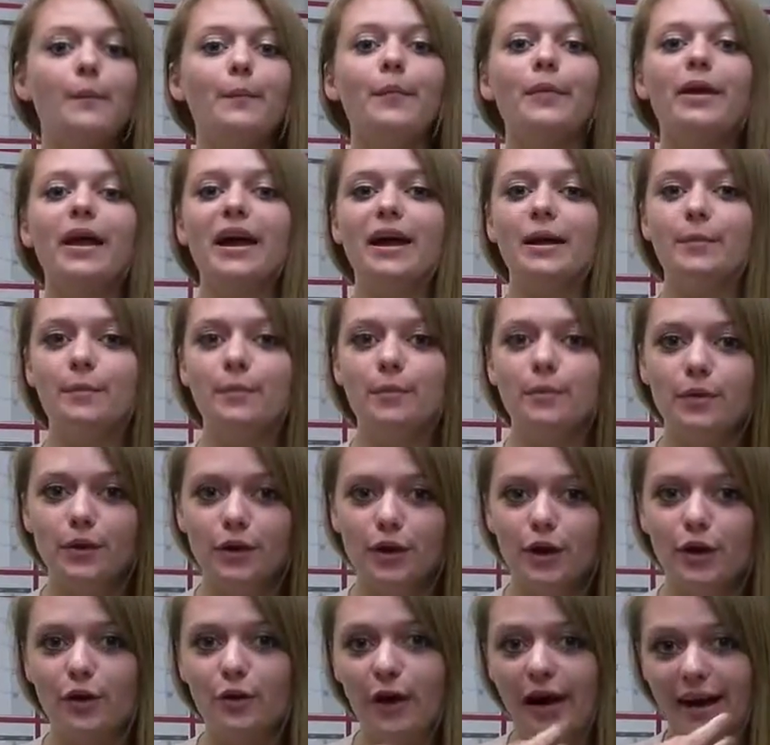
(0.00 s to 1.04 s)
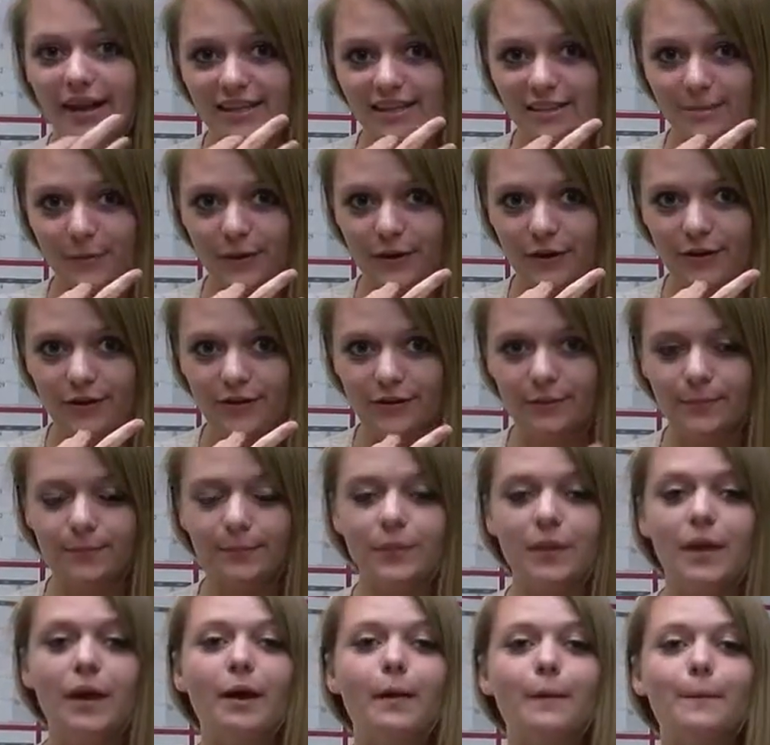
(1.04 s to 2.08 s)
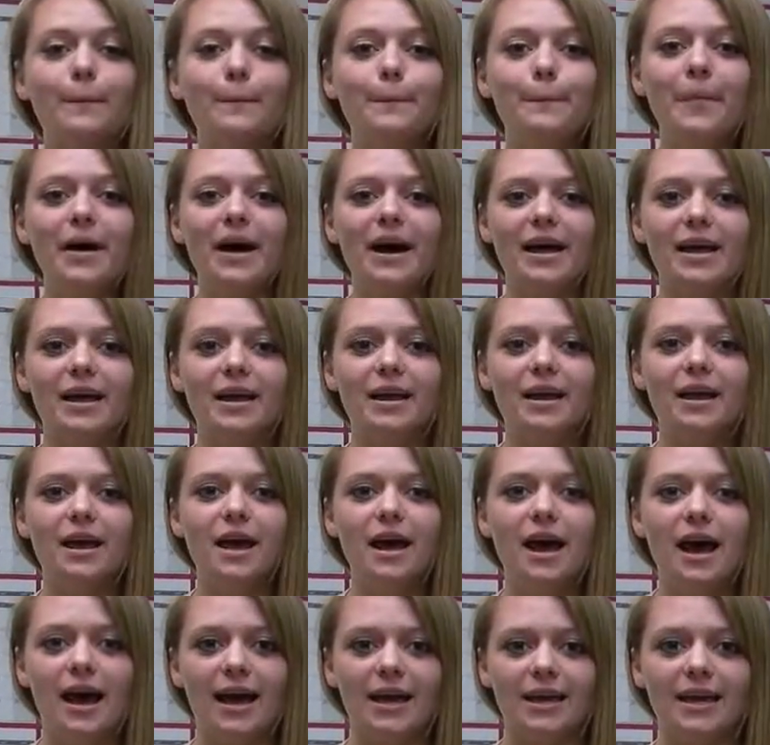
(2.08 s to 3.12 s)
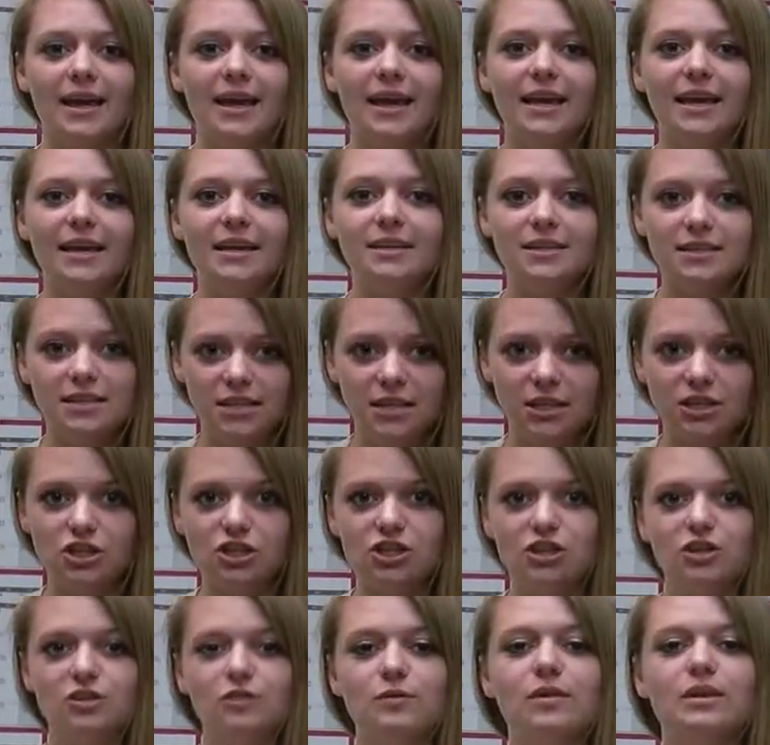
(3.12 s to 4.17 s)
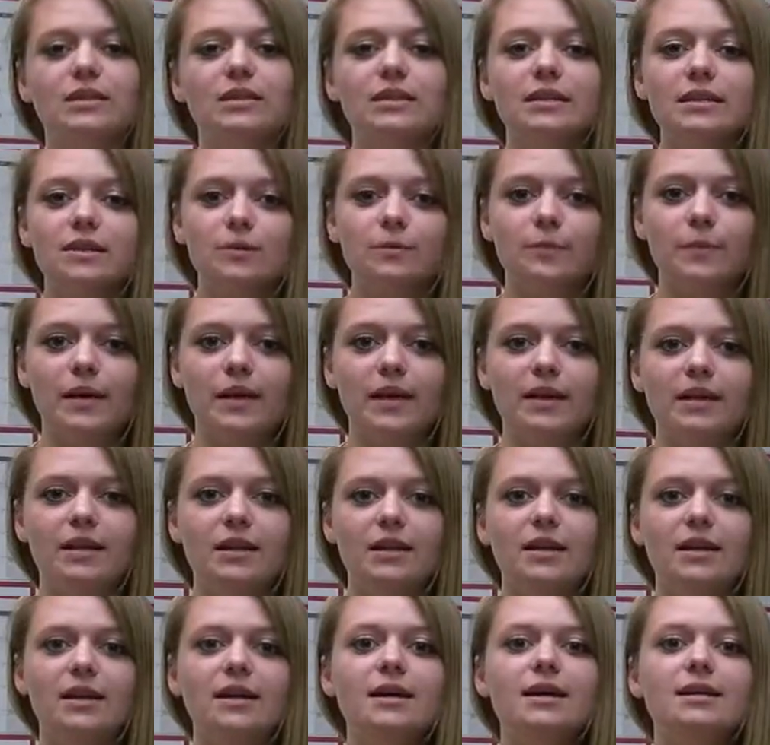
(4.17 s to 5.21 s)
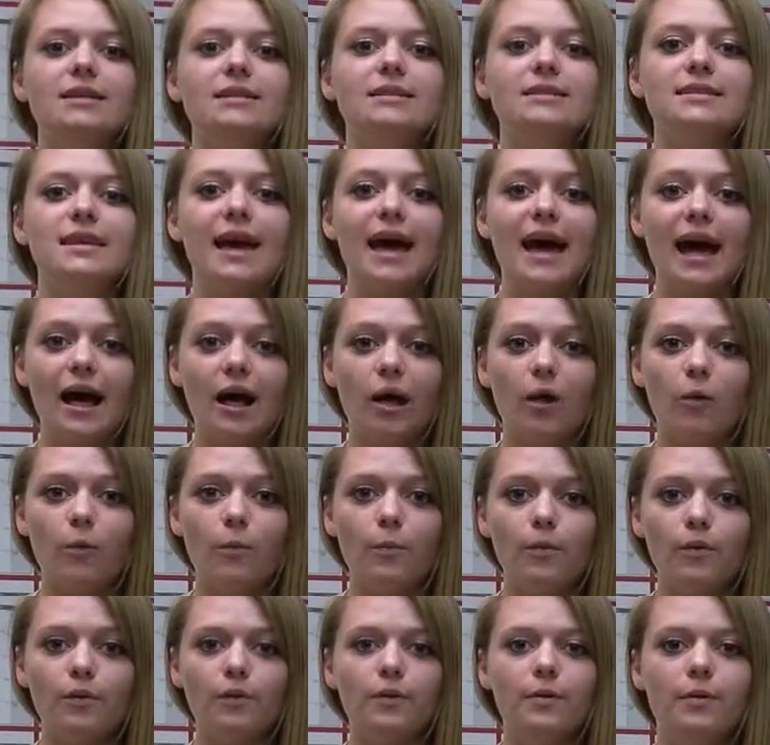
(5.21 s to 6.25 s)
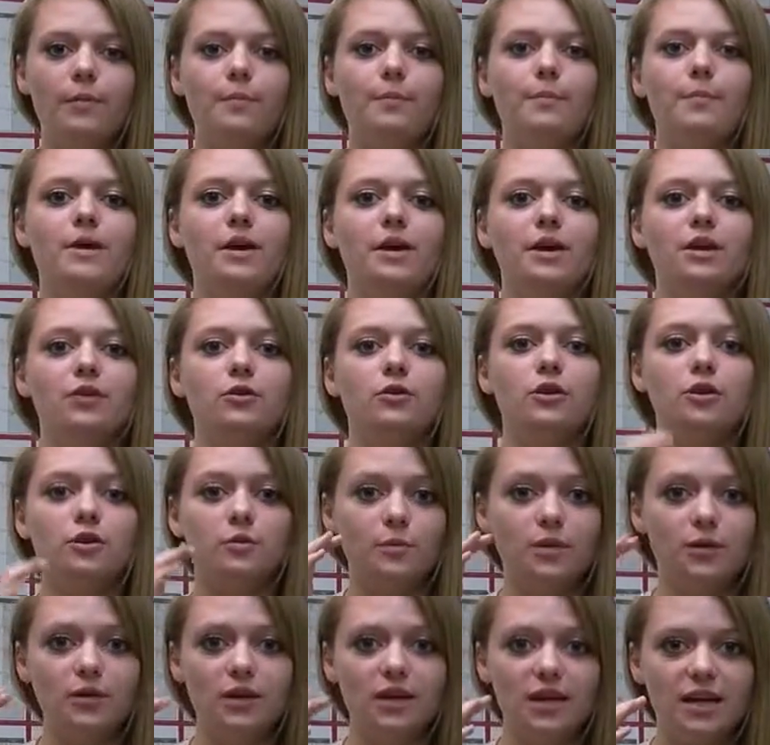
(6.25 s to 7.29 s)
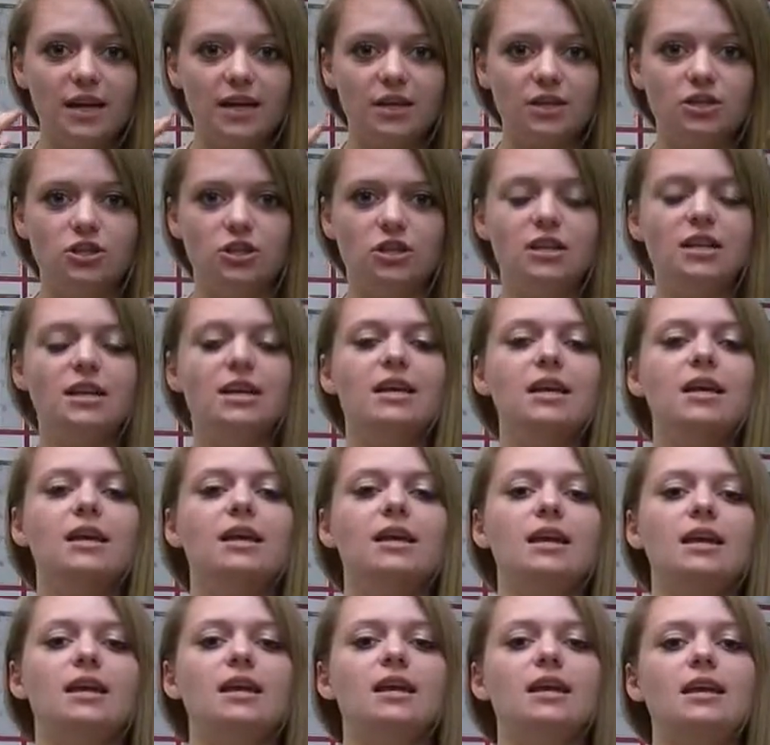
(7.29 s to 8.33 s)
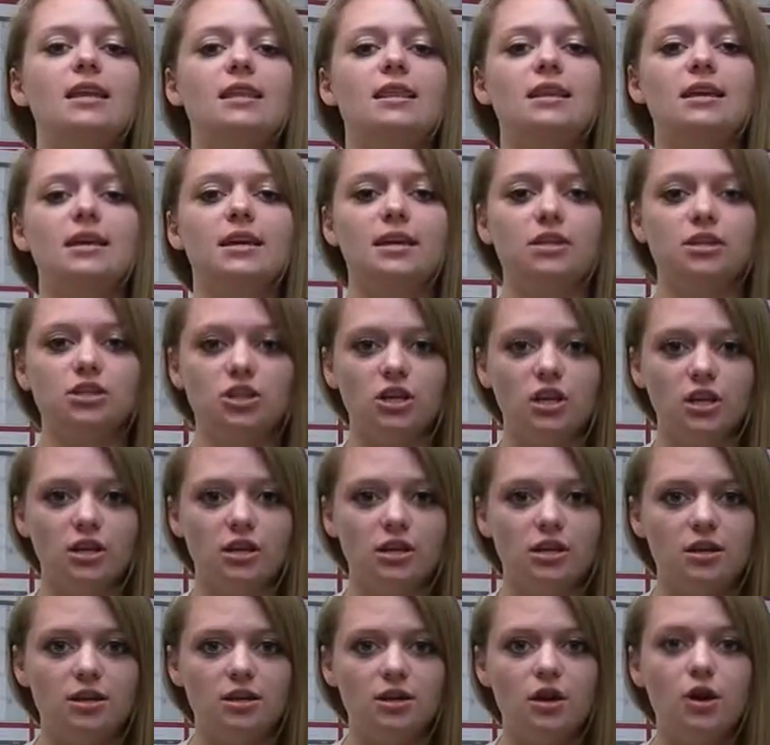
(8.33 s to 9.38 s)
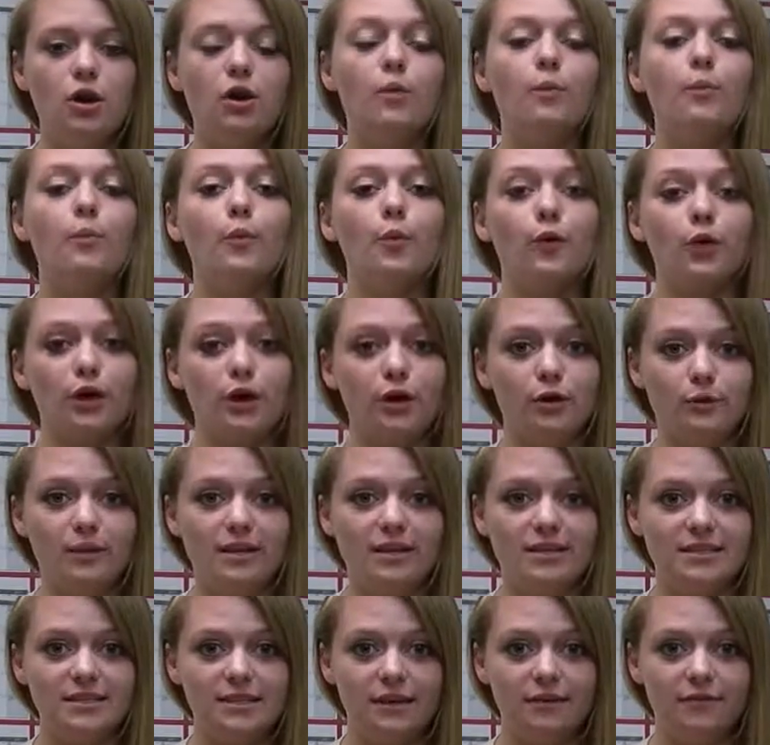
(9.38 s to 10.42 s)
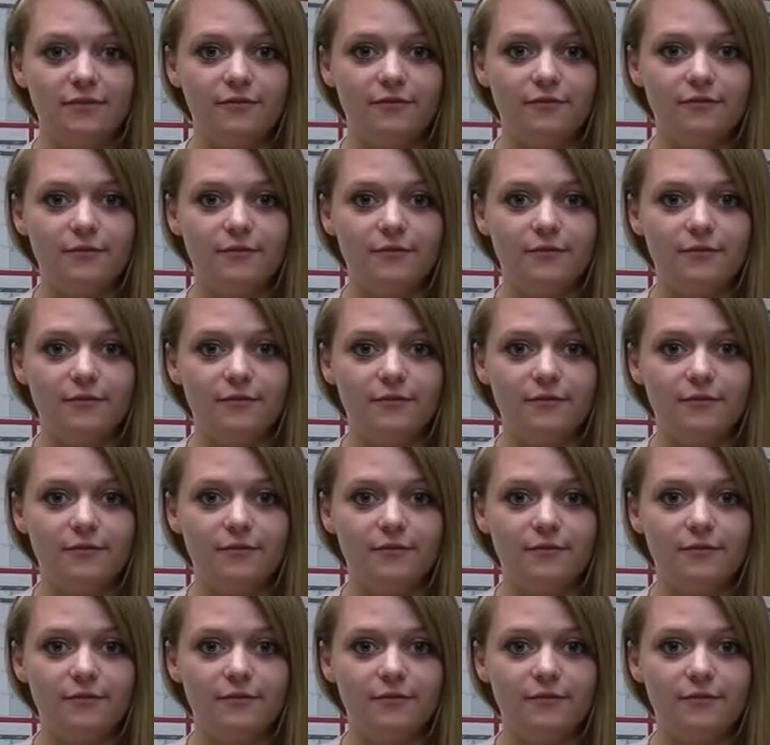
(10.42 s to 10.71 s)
but I am no expert. But I can teach you a little bit to help make your communication in the kitchen more cohesive.